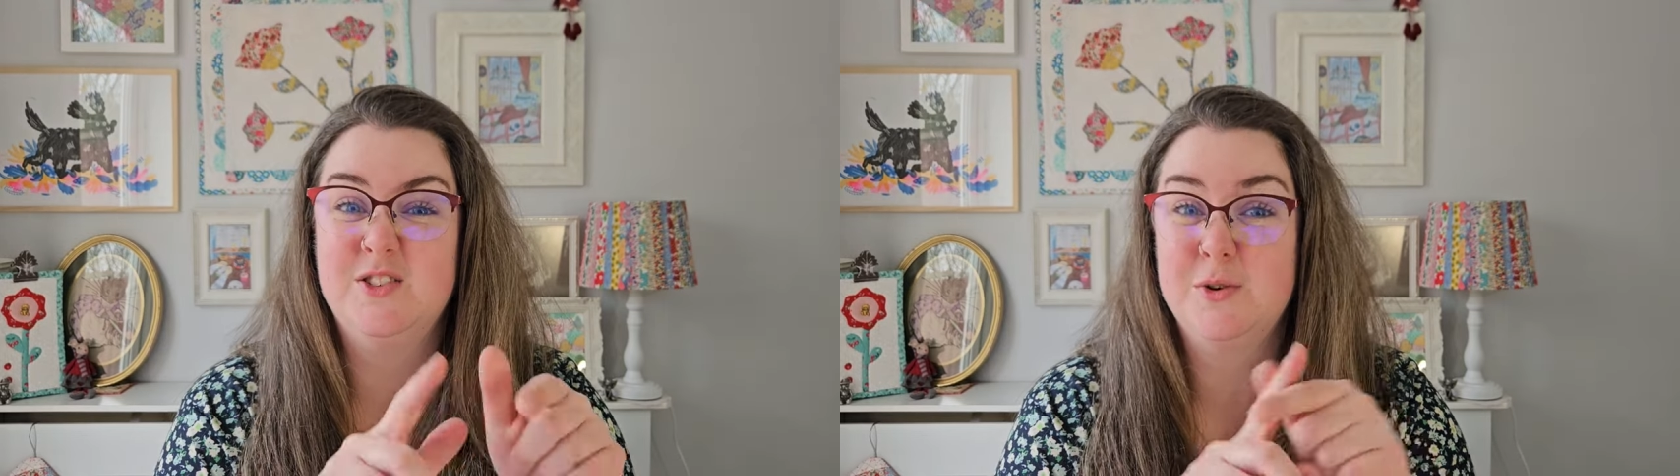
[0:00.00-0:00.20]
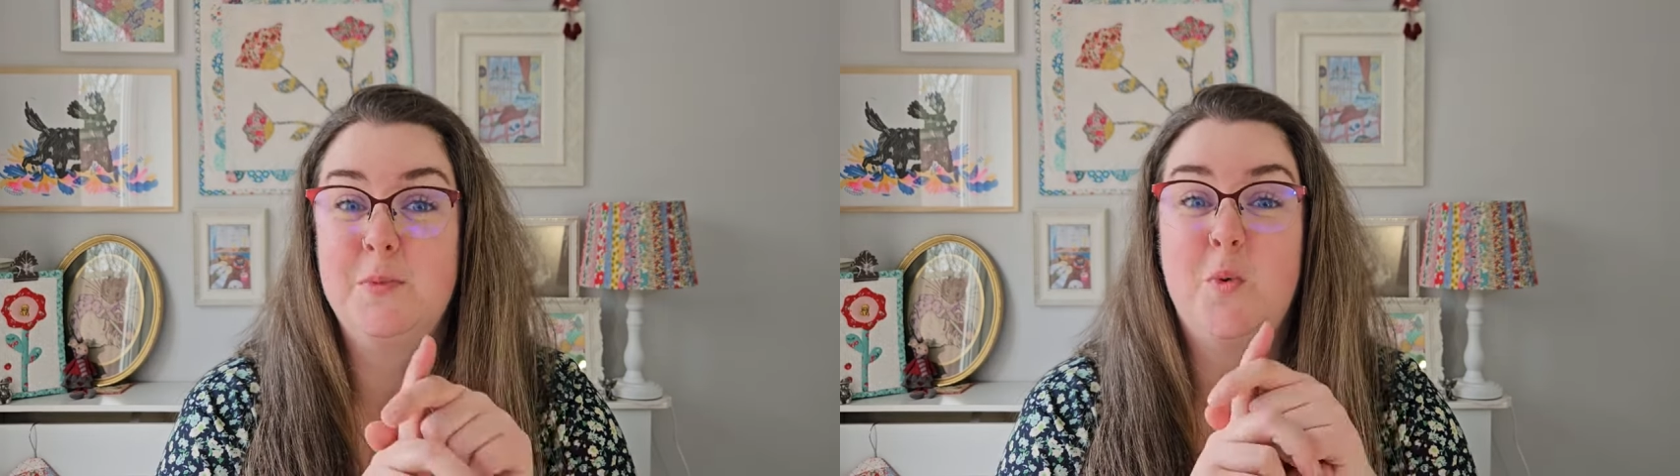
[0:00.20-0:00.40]

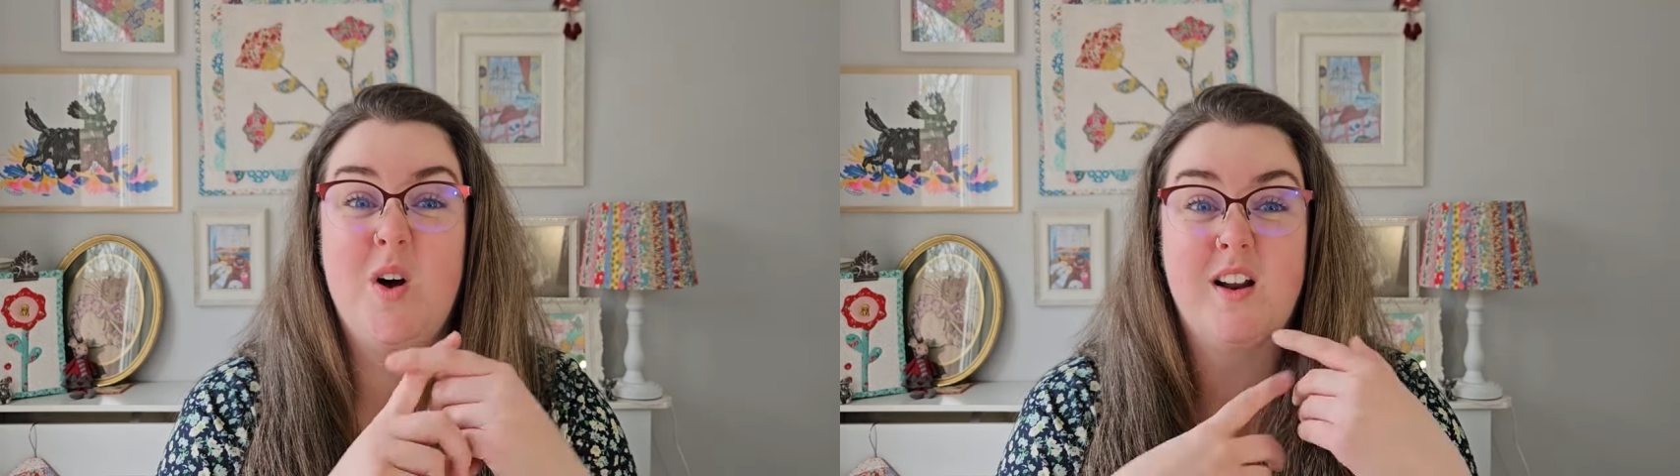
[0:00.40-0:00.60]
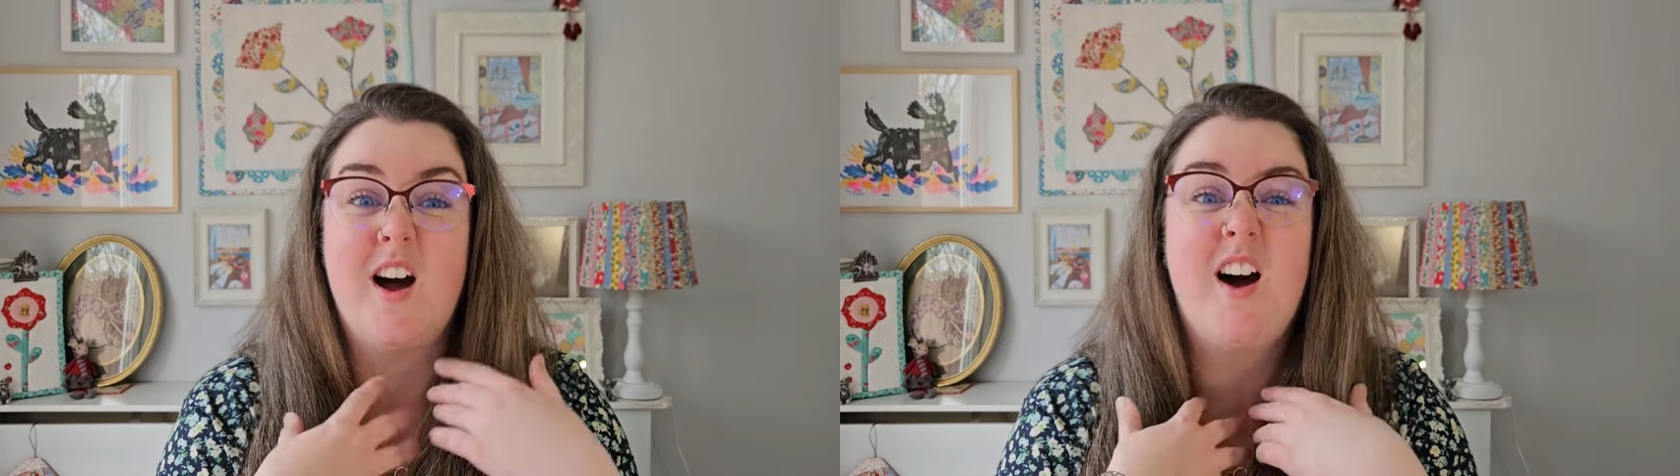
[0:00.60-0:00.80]
Number
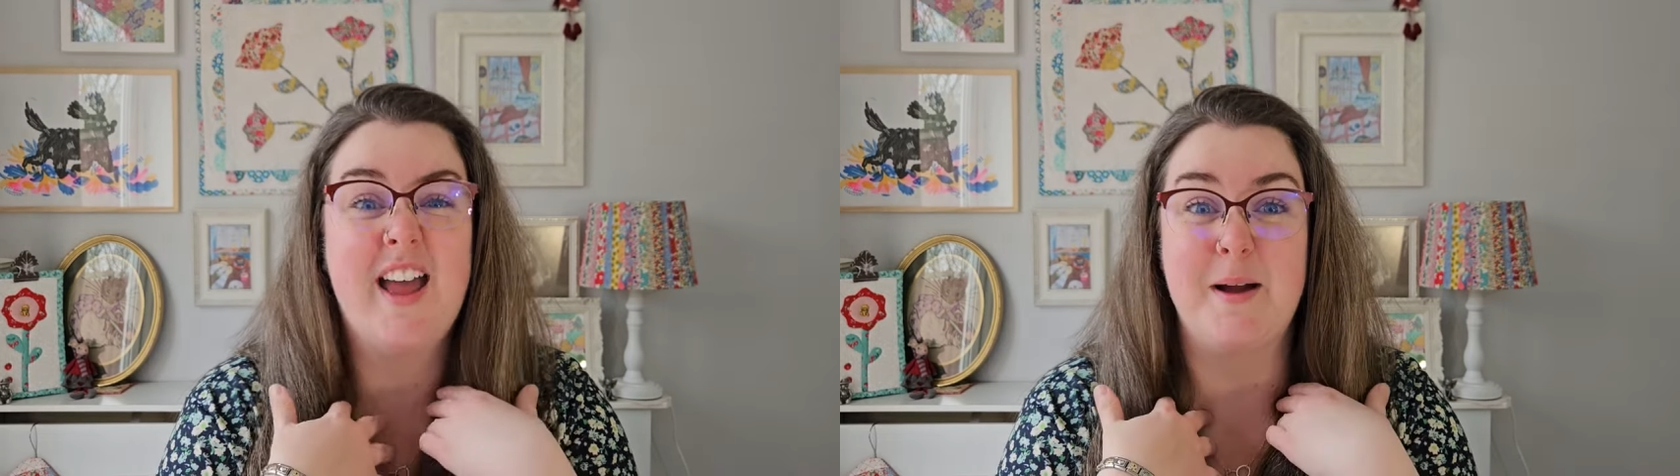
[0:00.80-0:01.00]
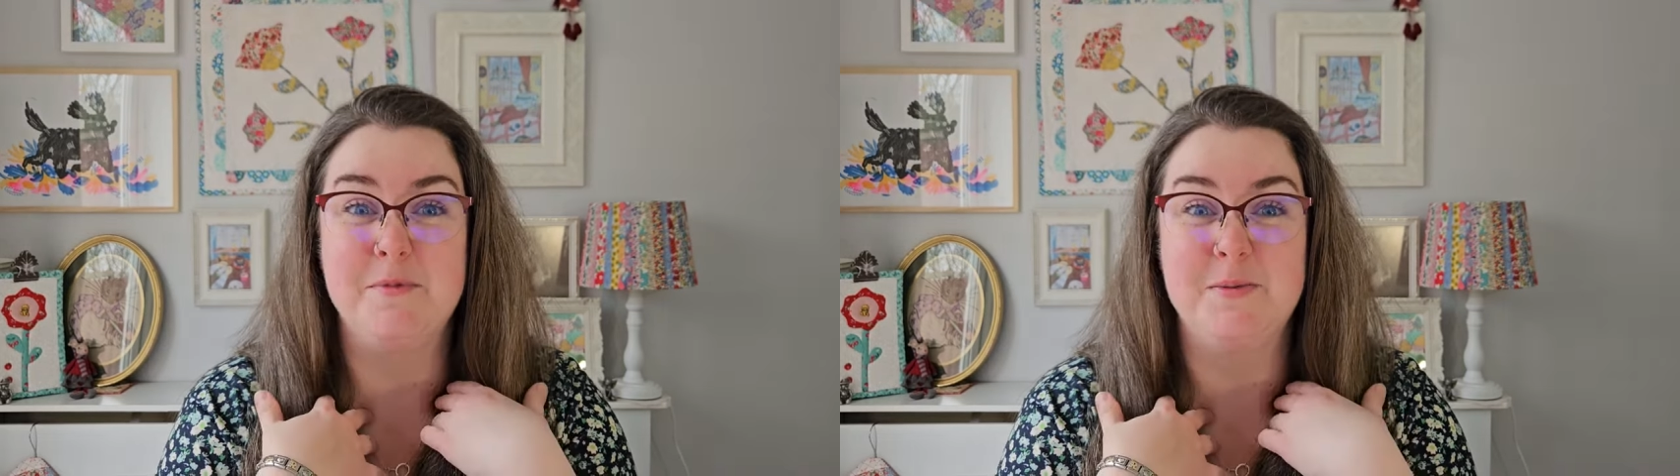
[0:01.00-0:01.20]
one, I
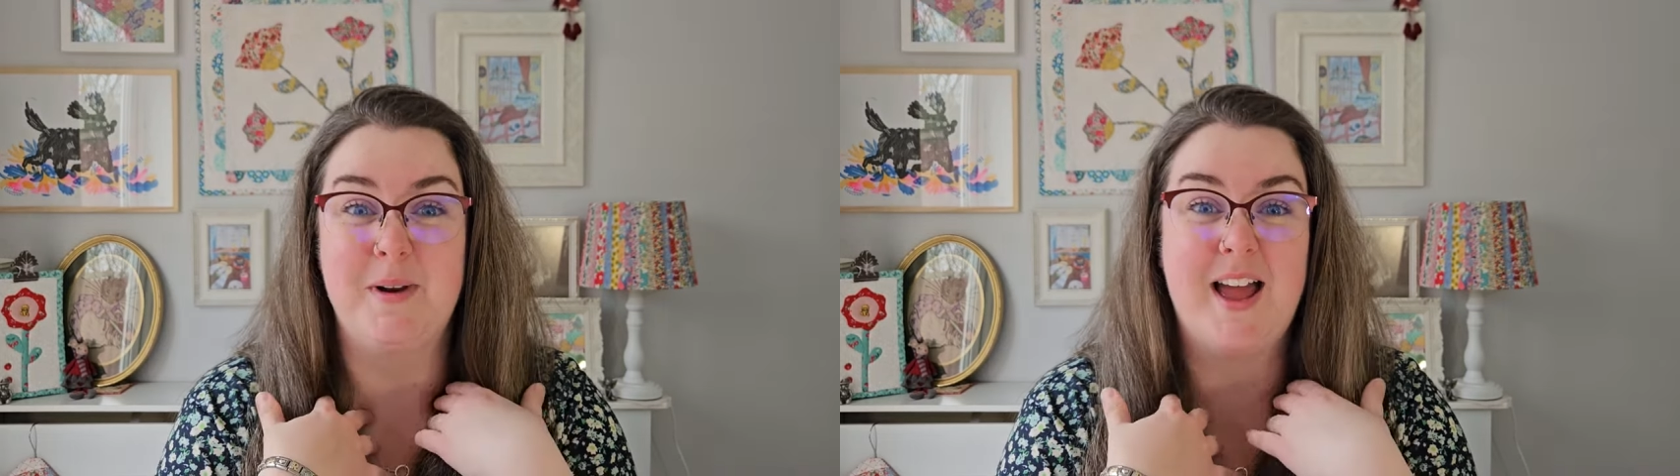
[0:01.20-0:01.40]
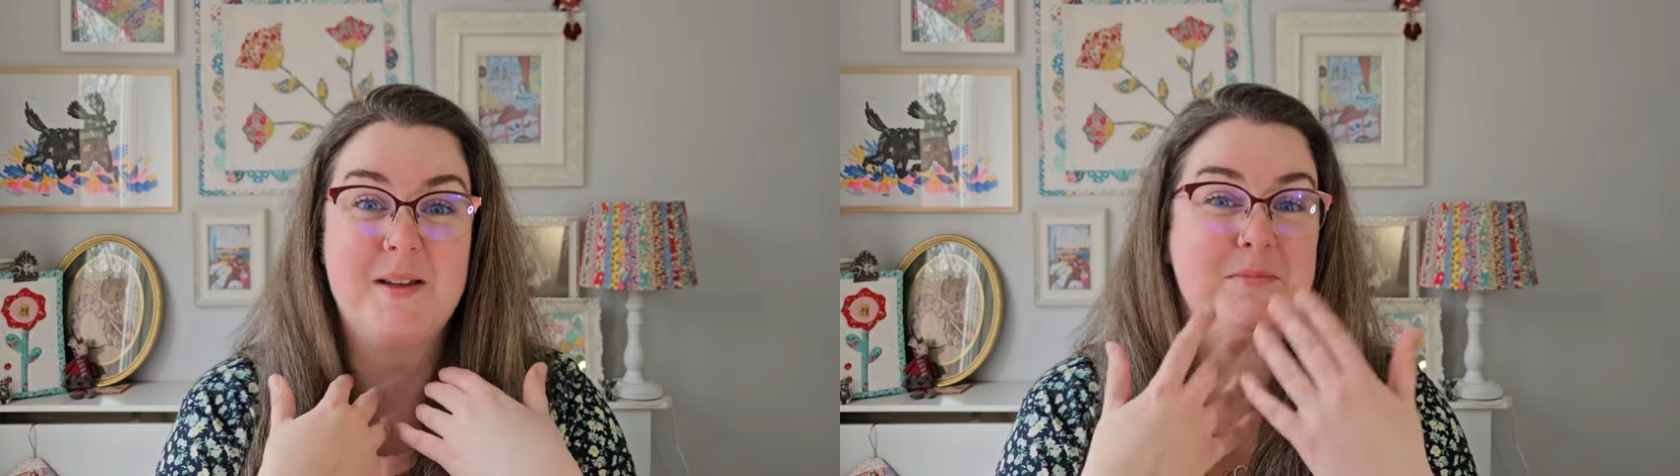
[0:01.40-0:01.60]
am to blame